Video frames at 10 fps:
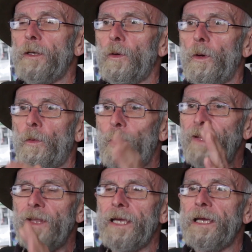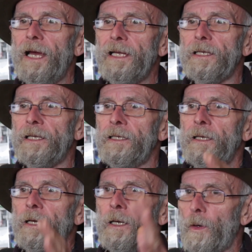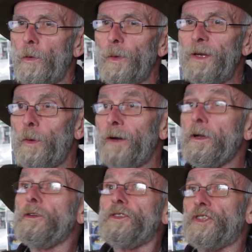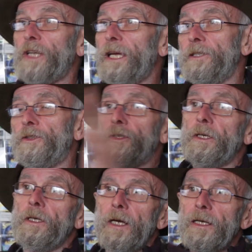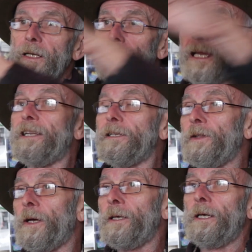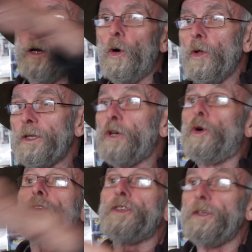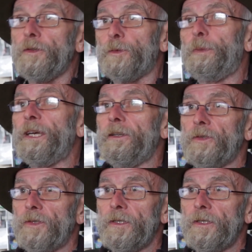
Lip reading: when they had it, we were on stage getting all the audience bits.